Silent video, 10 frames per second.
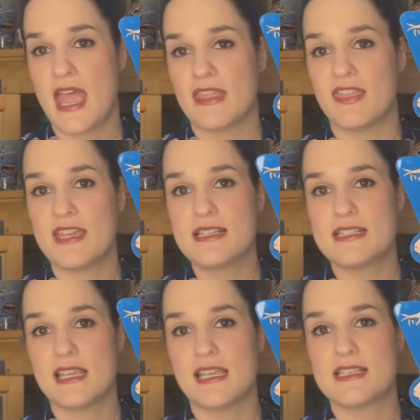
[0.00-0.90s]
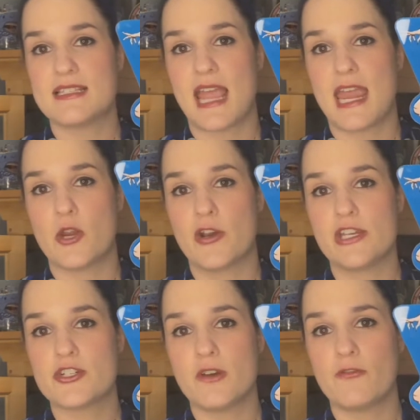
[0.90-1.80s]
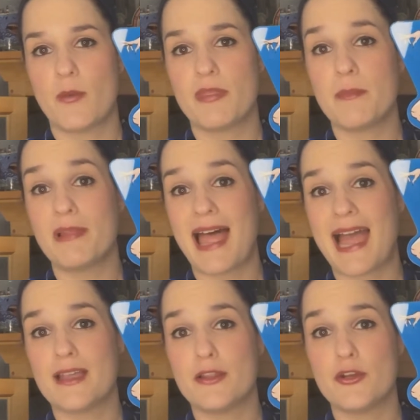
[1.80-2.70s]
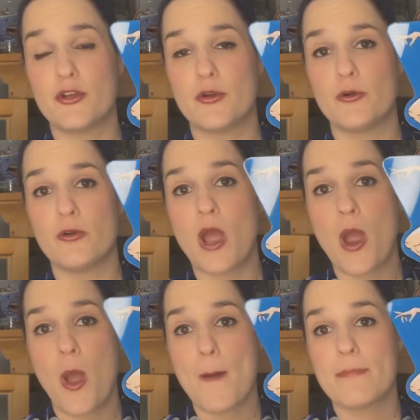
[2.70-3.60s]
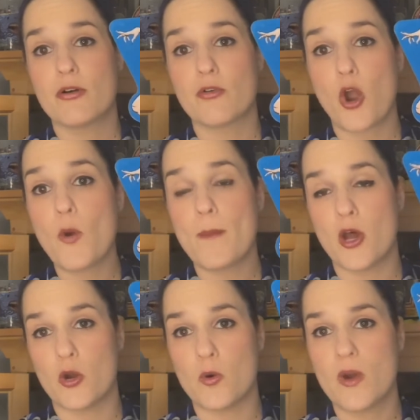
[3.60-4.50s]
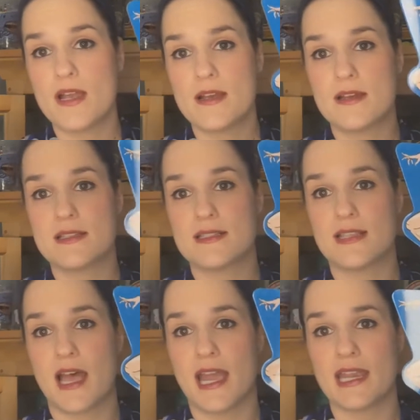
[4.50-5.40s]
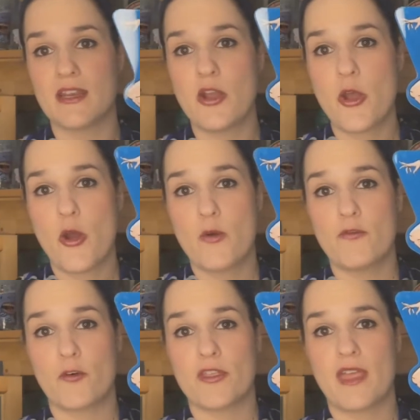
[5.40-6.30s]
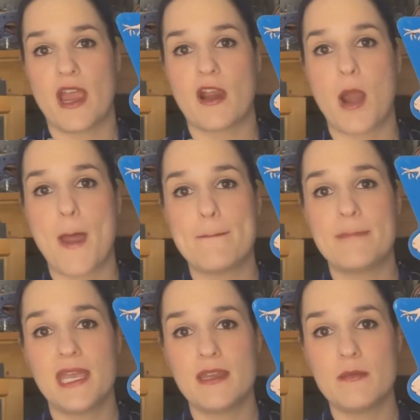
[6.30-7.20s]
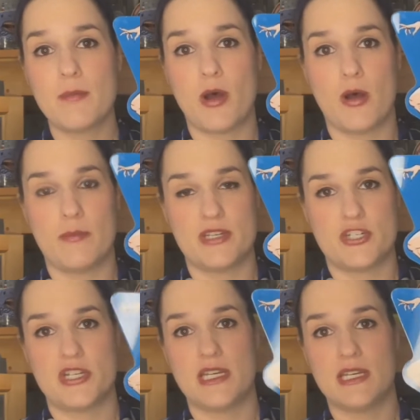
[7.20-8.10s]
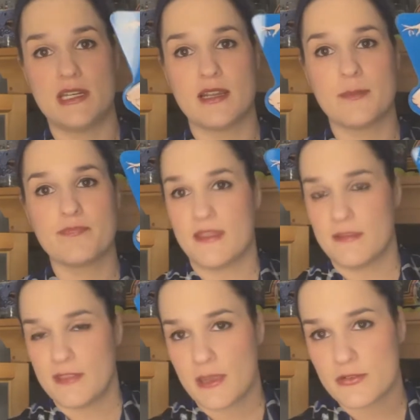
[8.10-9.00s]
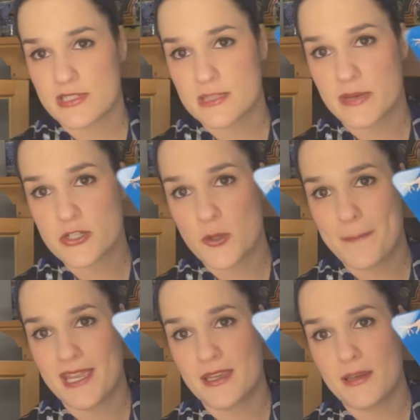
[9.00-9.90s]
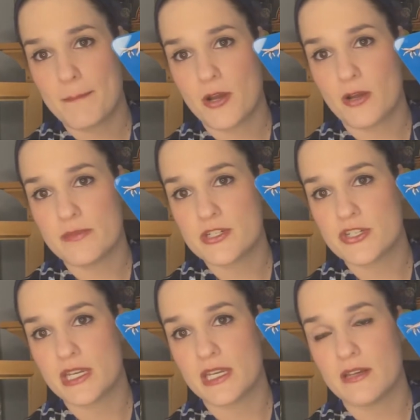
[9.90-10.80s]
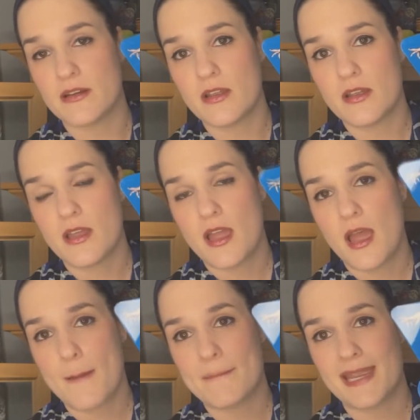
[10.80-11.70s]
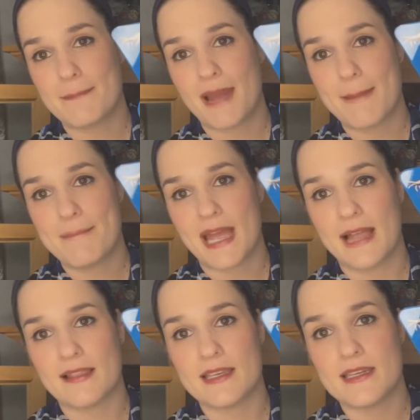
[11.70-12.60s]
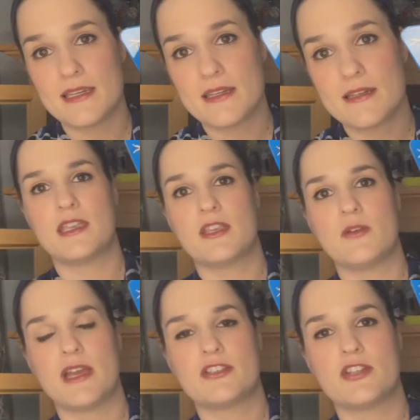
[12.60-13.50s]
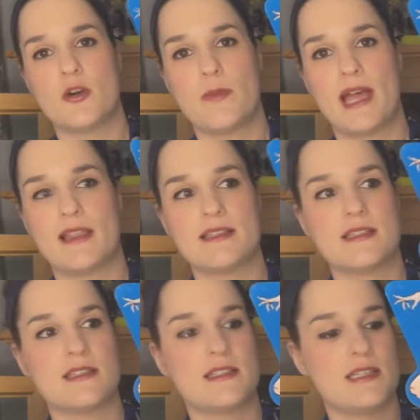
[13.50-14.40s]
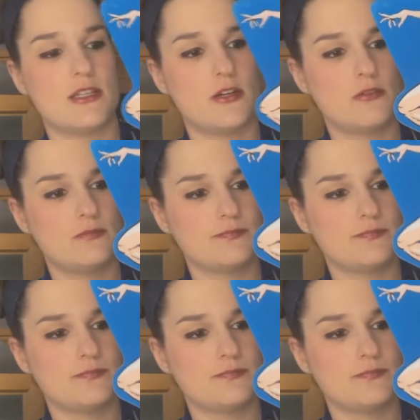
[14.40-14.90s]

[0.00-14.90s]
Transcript: this is a Creature from the Black Lagoon promo sign for their pinball machine. There was a special pinball machine made by Bally. You guys know Bally's Casino.